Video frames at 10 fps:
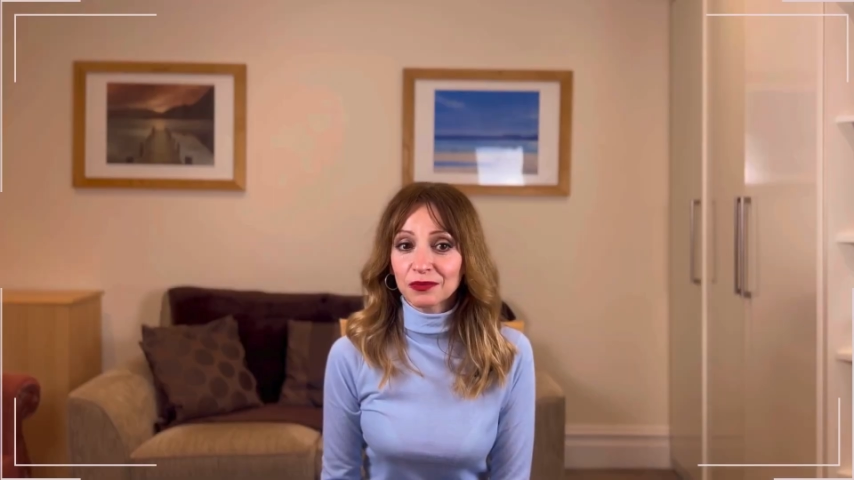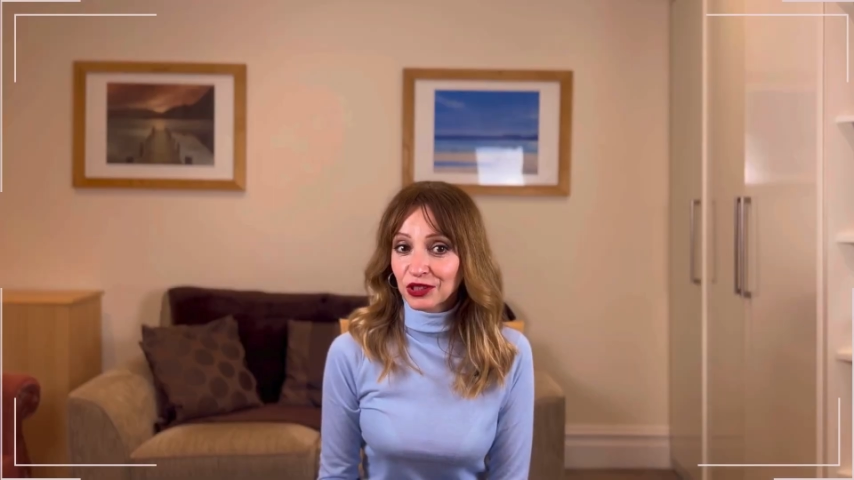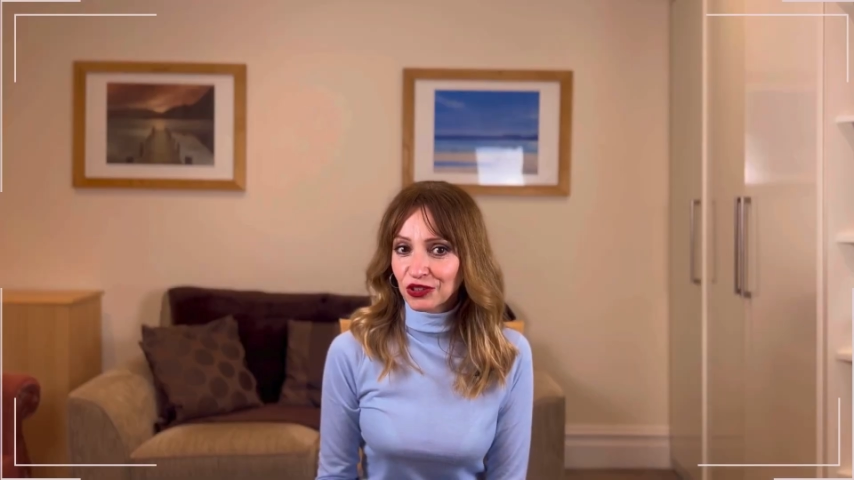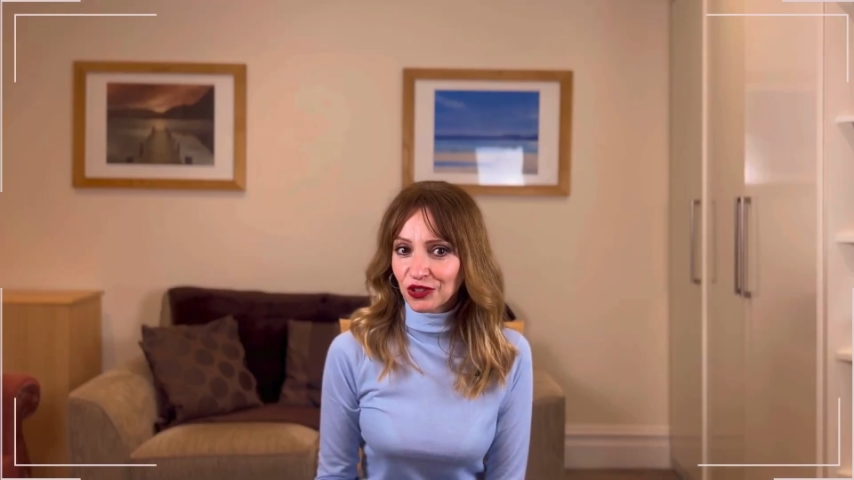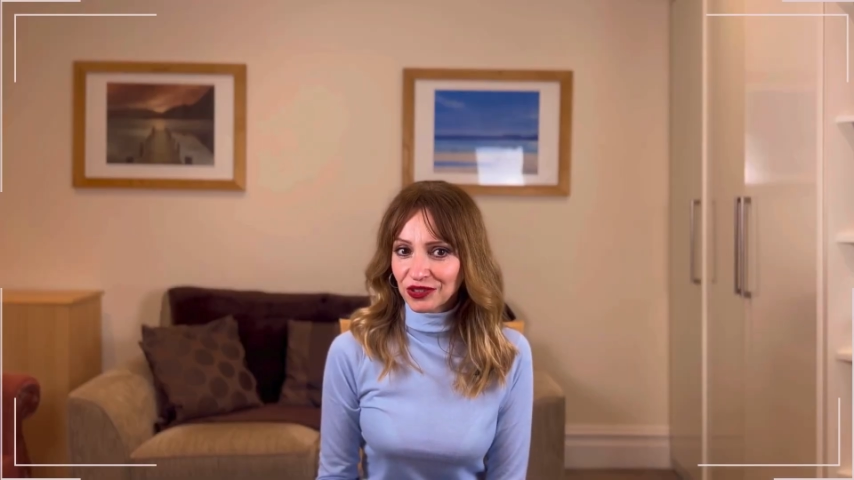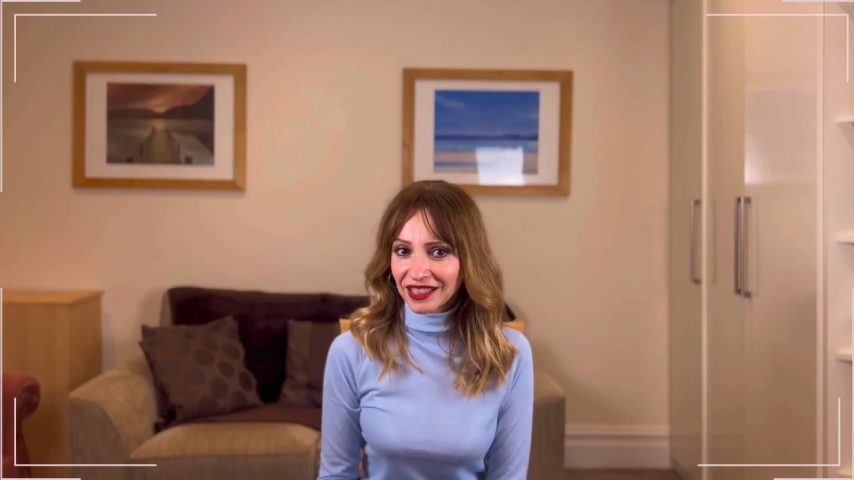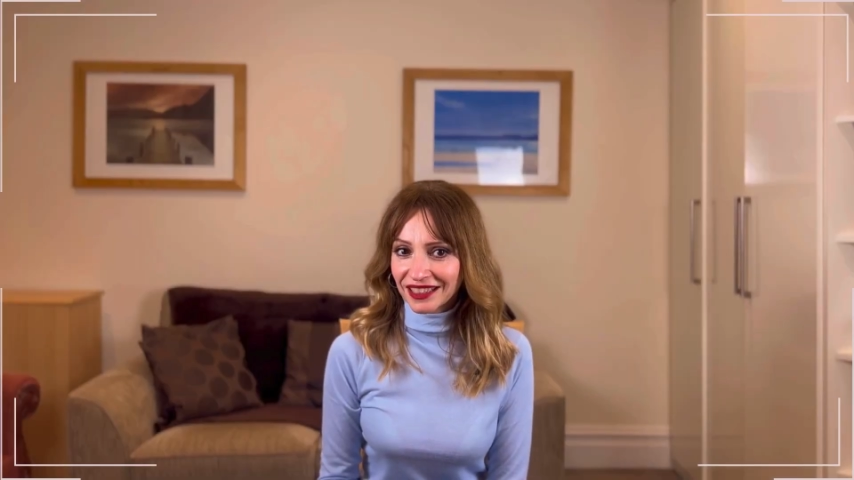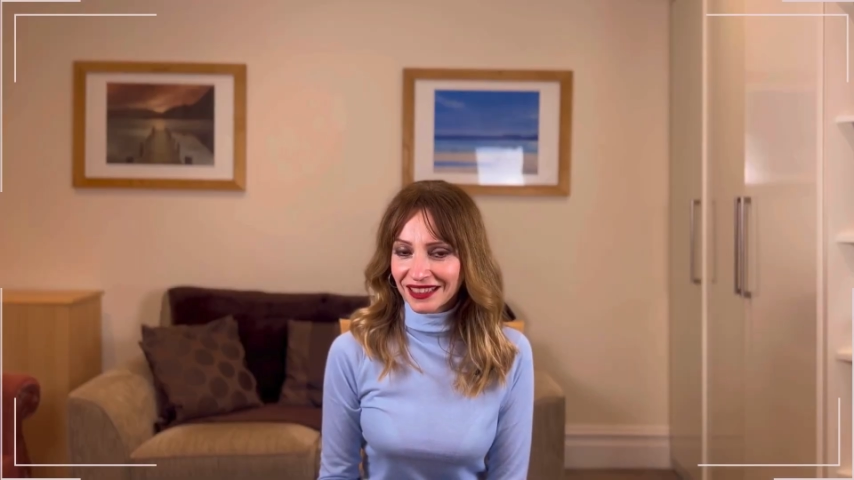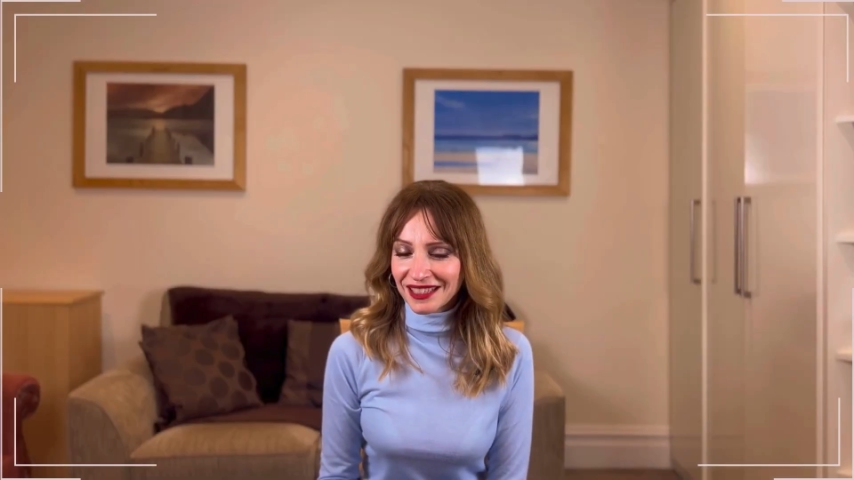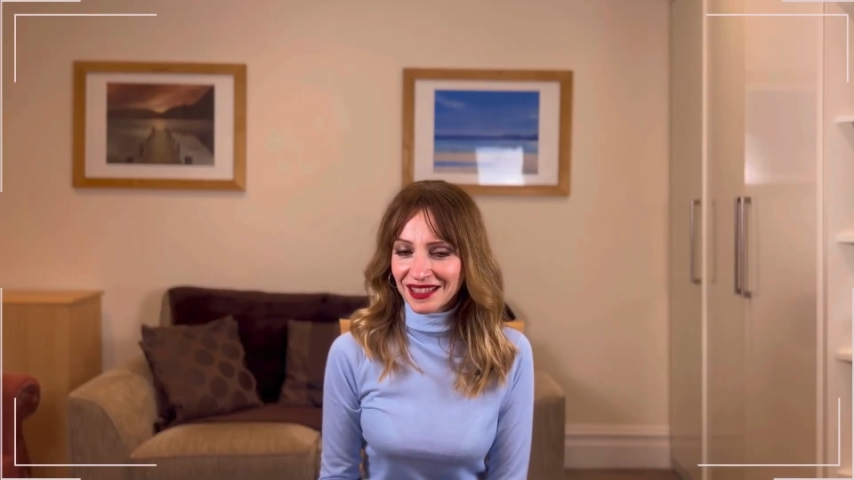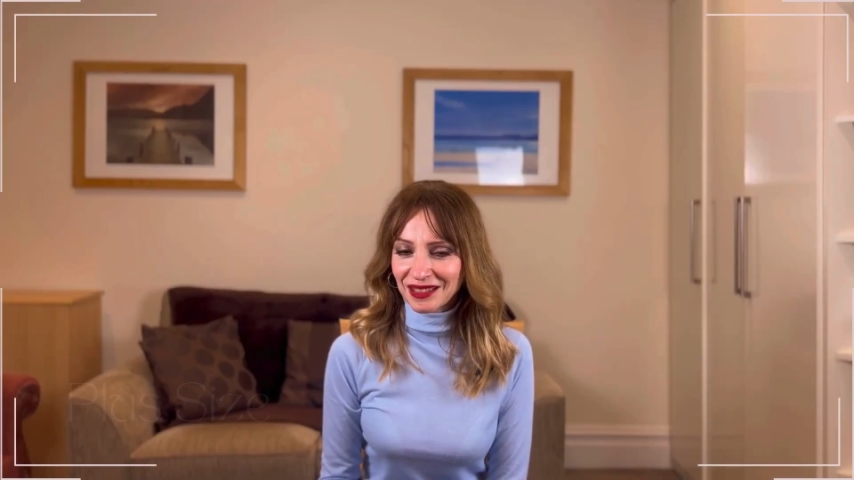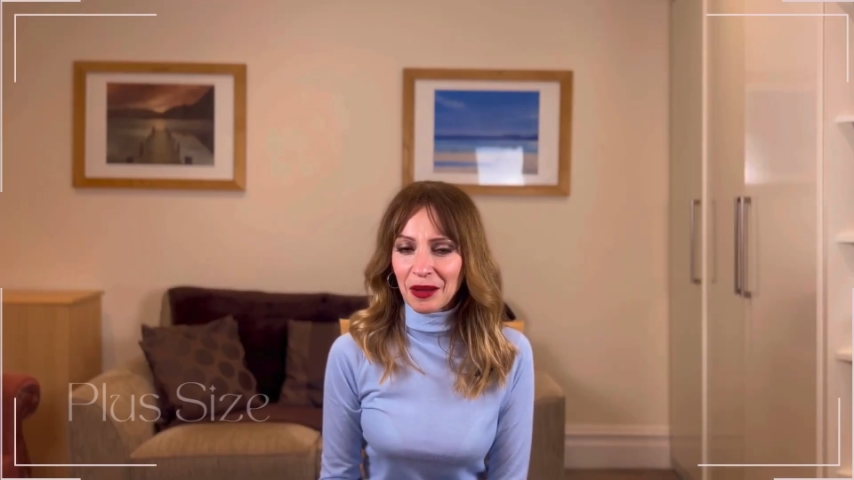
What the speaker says: but not least,